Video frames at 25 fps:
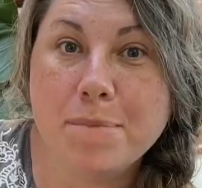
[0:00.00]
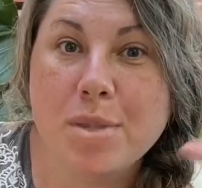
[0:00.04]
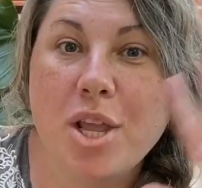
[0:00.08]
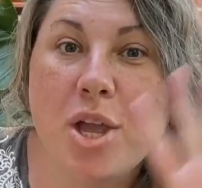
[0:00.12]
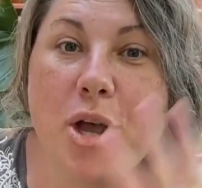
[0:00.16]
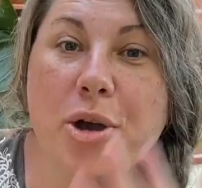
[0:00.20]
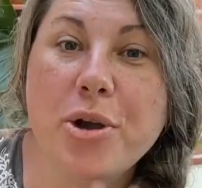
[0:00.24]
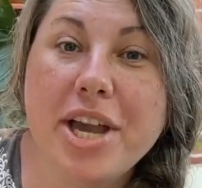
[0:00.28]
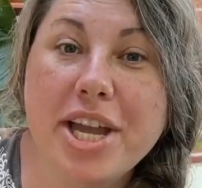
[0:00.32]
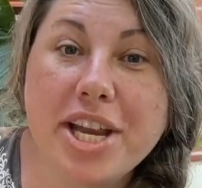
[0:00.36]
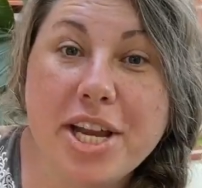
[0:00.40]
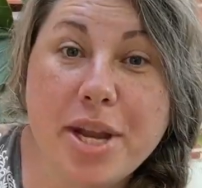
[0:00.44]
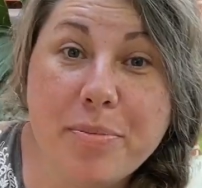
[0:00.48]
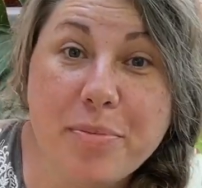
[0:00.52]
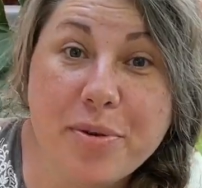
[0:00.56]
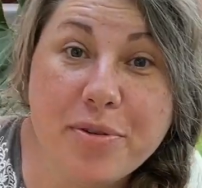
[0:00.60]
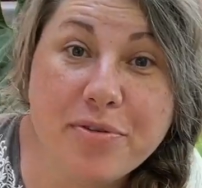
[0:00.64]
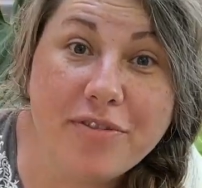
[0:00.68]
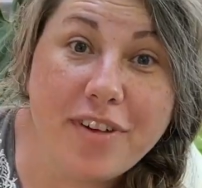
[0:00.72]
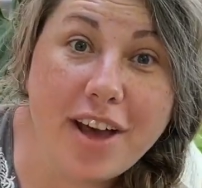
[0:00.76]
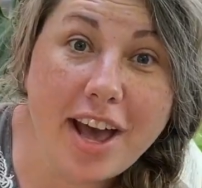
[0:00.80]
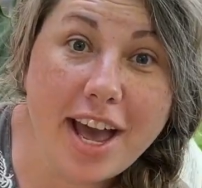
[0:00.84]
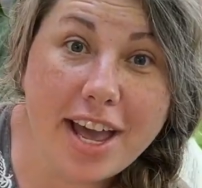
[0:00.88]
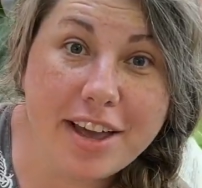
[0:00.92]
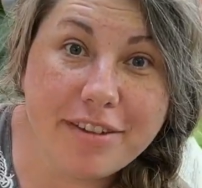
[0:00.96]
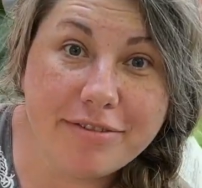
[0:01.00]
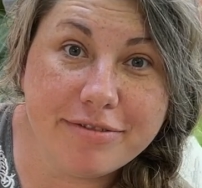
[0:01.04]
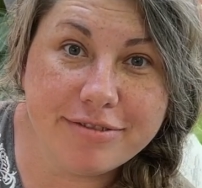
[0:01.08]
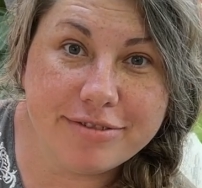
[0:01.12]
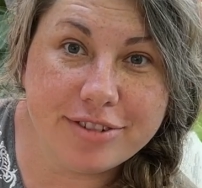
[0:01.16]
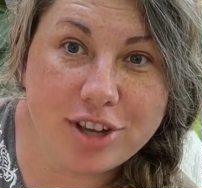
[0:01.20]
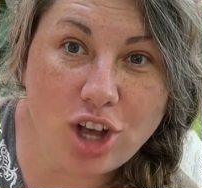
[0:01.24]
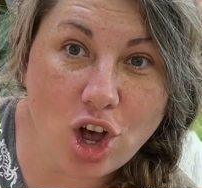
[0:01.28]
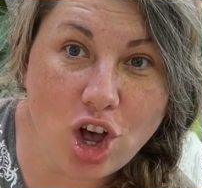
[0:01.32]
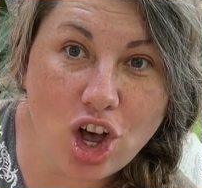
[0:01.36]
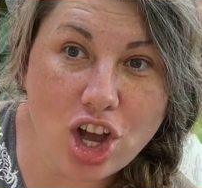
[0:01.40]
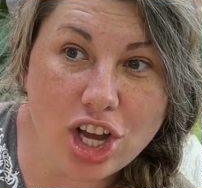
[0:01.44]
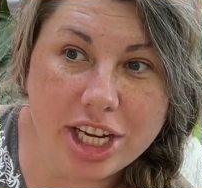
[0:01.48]
Okay, number 5,
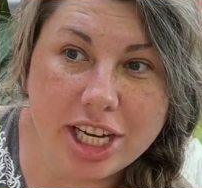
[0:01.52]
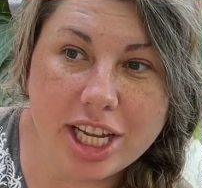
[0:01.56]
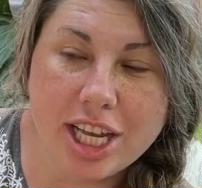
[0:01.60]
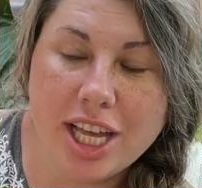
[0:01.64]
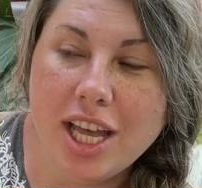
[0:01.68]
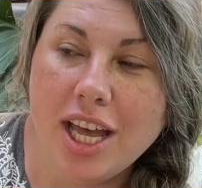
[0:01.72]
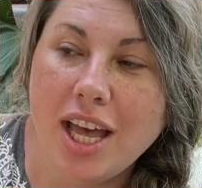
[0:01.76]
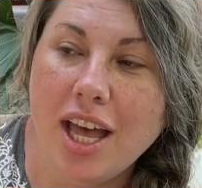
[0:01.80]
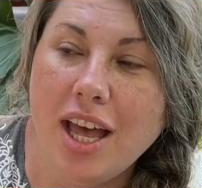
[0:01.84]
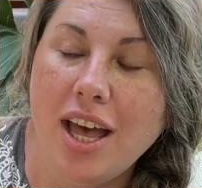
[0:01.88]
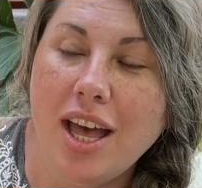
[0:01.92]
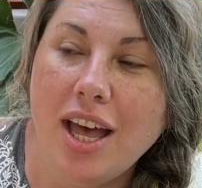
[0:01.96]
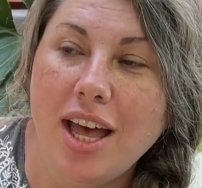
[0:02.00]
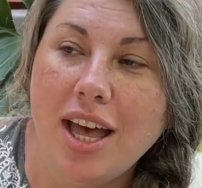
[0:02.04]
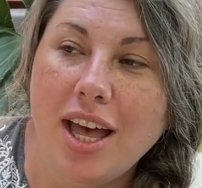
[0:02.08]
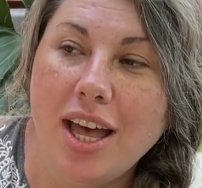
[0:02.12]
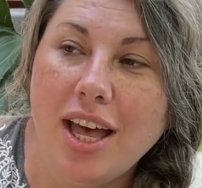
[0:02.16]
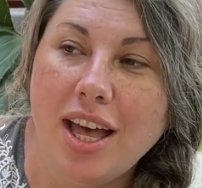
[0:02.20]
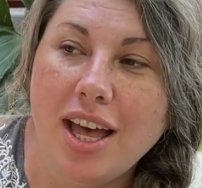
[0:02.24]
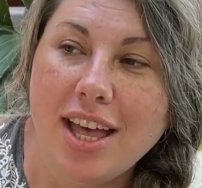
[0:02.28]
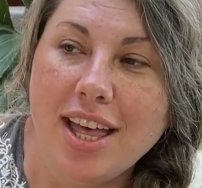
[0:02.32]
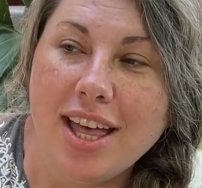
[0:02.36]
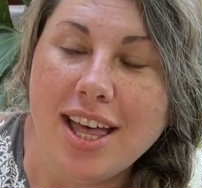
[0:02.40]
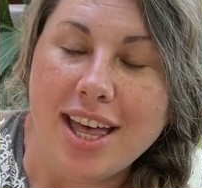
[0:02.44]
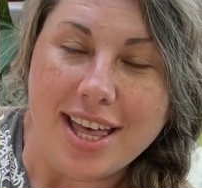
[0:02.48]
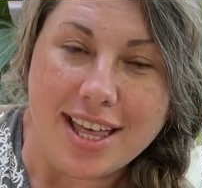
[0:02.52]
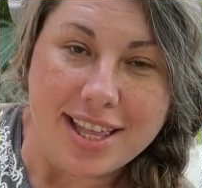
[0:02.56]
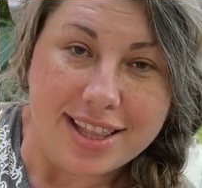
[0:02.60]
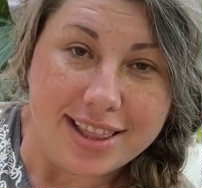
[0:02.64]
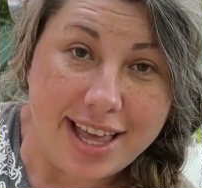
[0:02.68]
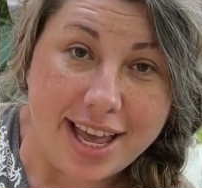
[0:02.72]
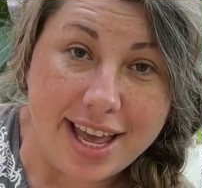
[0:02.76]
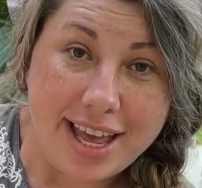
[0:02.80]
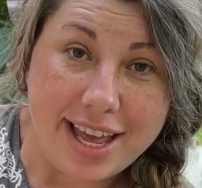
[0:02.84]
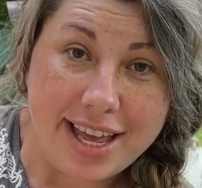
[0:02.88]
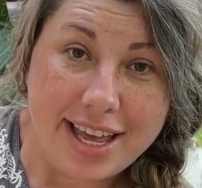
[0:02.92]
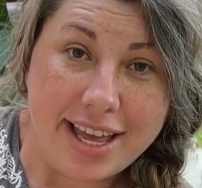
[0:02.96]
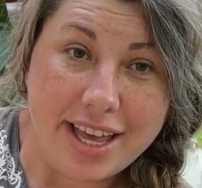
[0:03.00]
con.
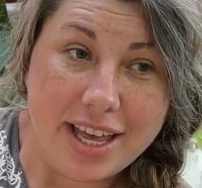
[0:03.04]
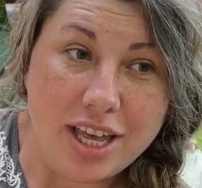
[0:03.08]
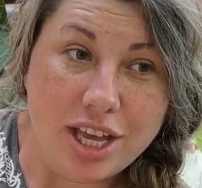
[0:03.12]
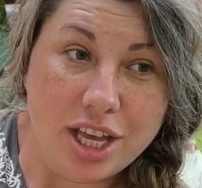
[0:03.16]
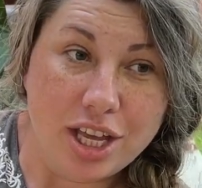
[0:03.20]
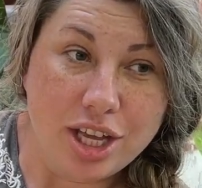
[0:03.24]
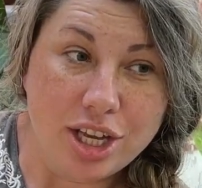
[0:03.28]
They